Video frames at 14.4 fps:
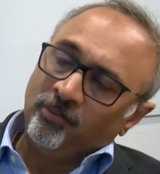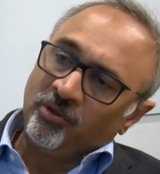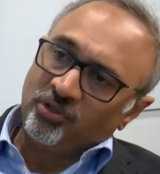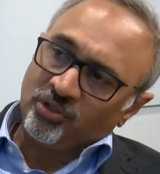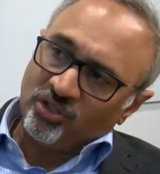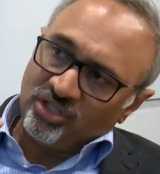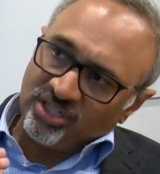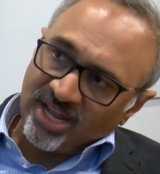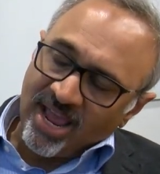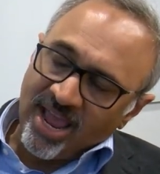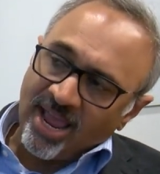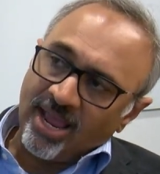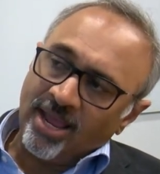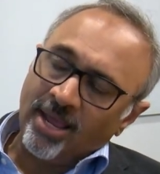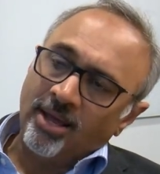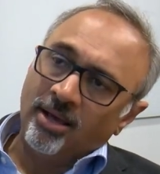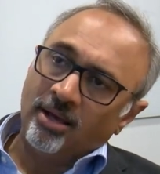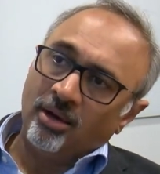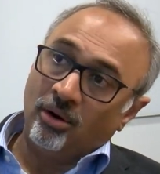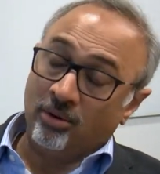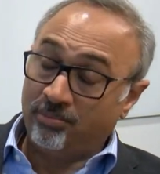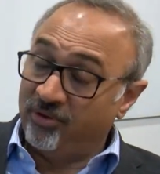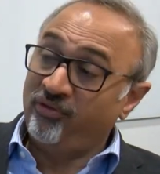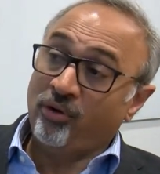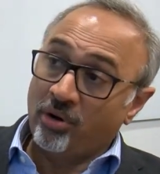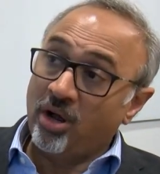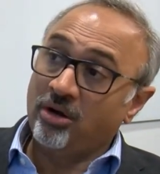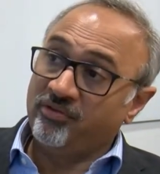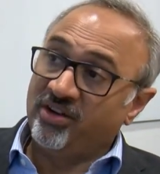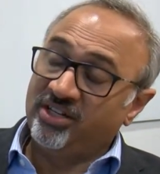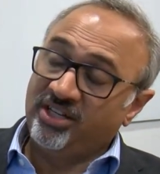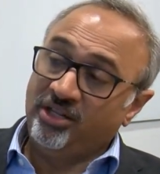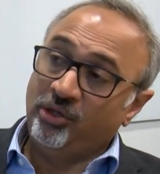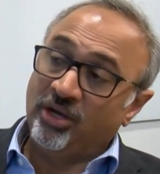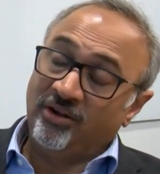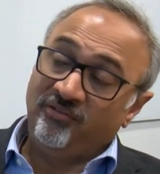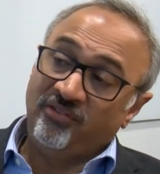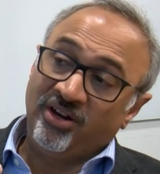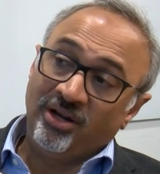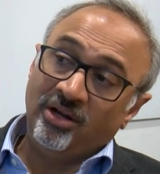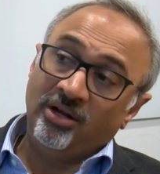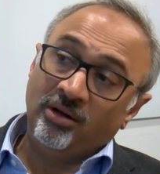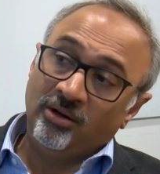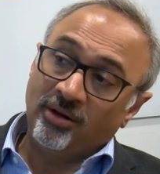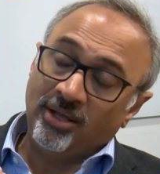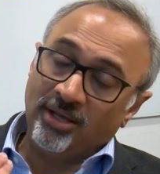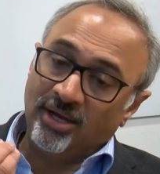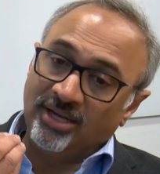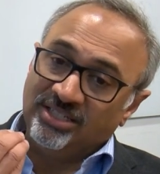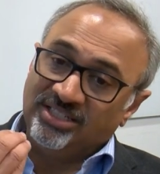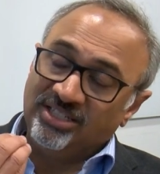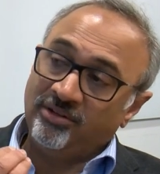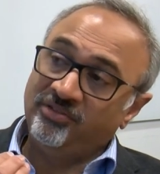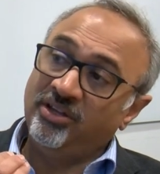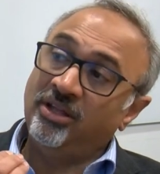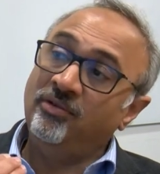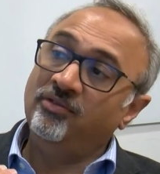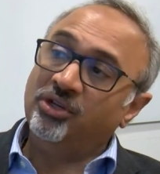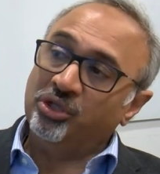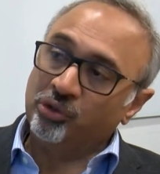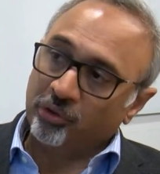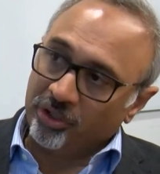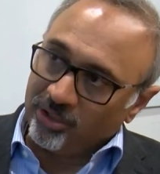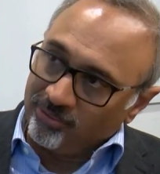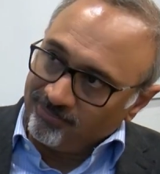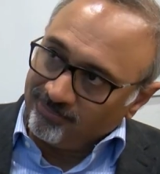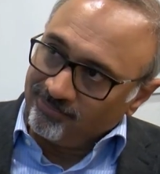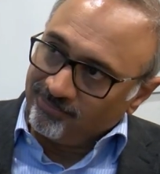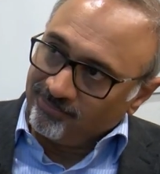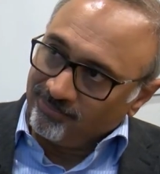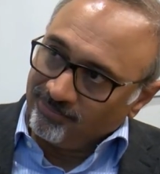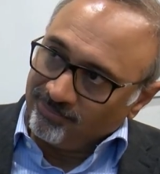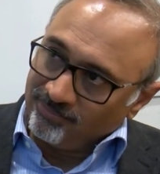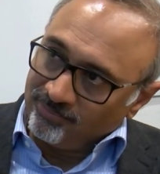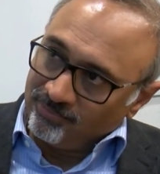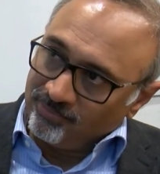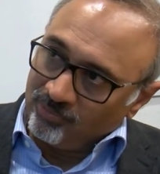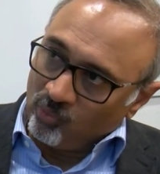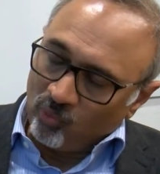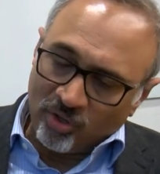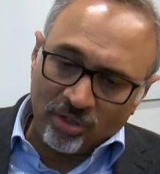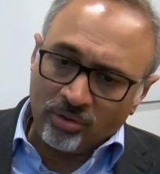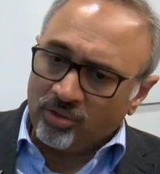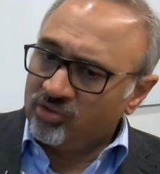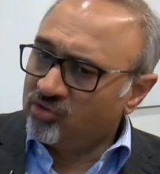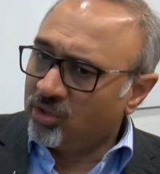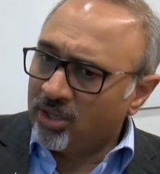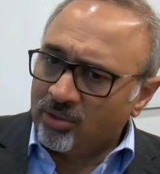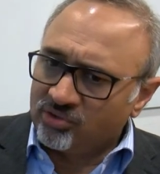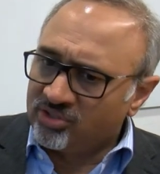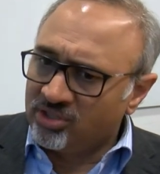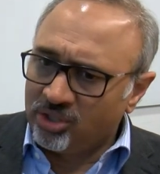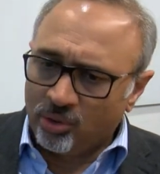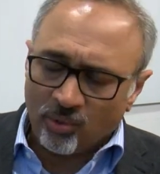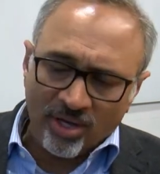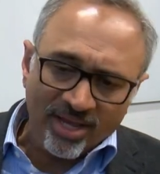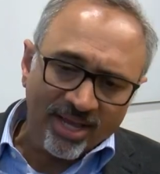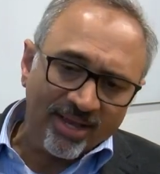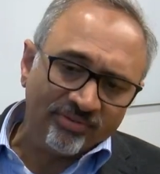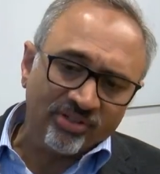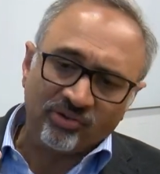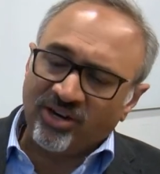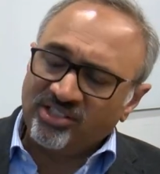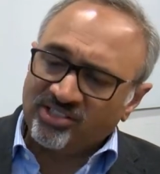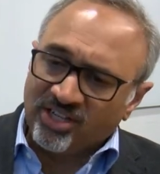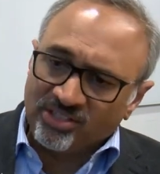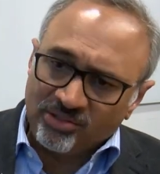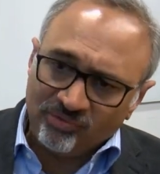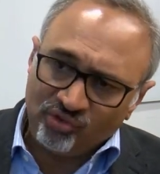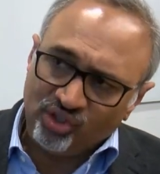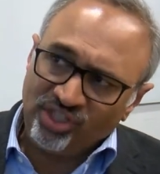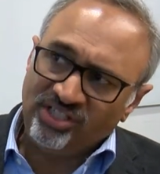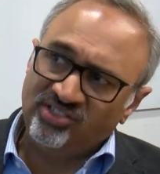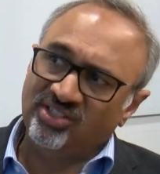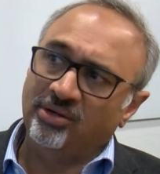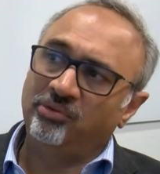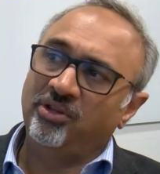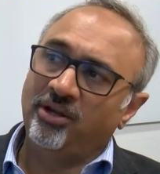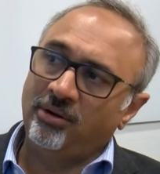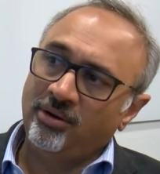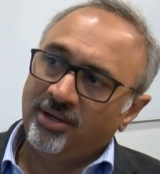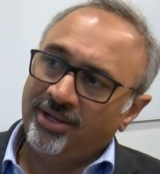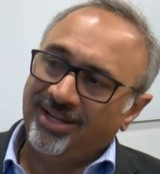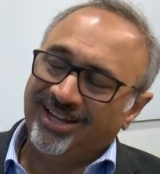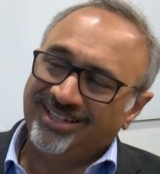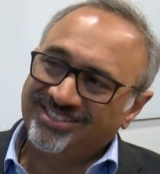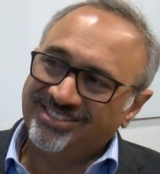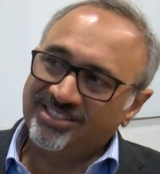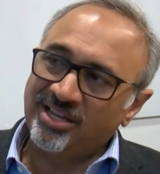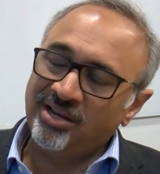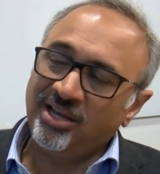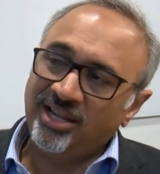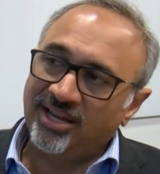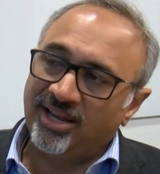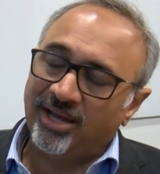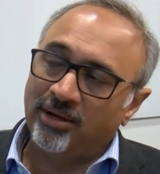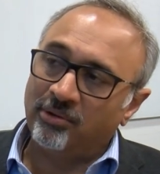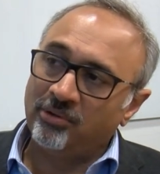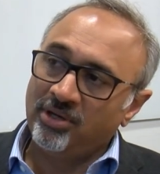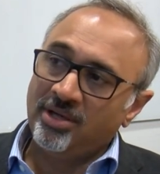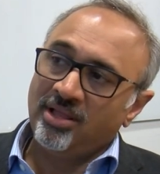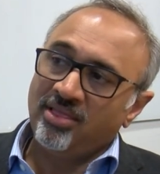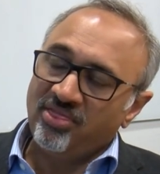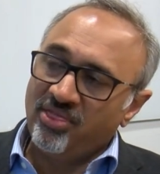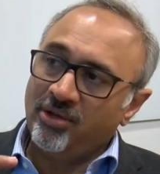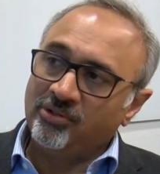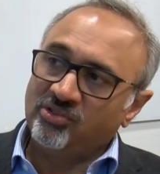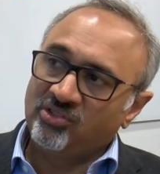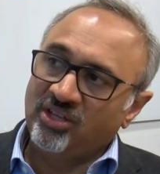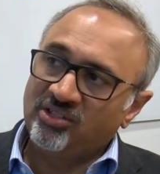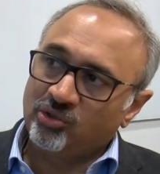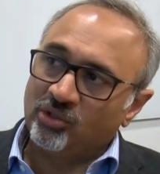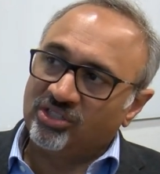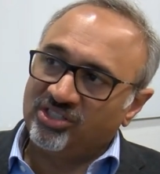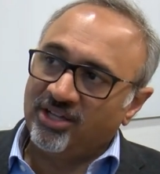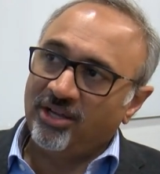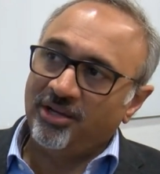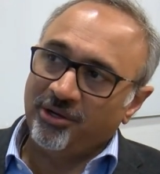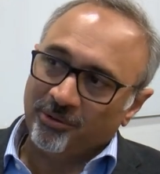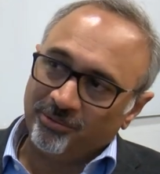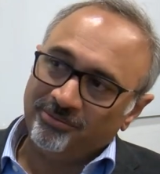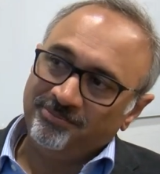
Today, or before RFID, you had very little idea of the inventory. Yeah. Where are those clothes? Do I have the right size of jeans out there? And suddenly now, those things could tell you.